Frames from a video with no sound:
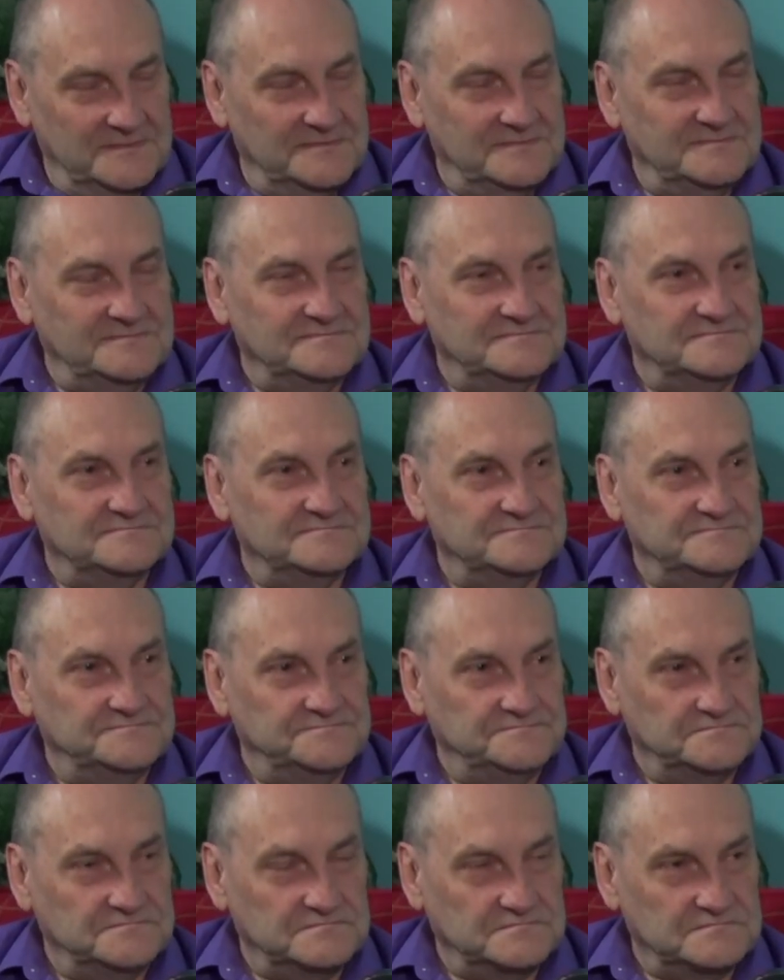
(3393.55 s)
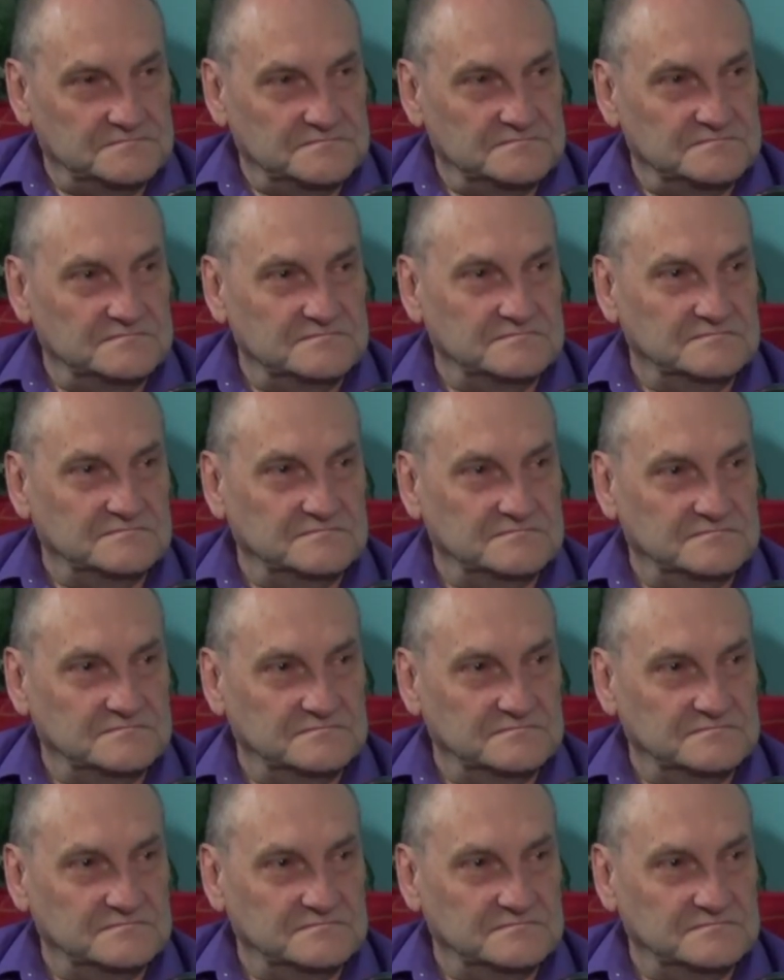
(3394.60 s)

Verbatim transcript: try to be in a space of,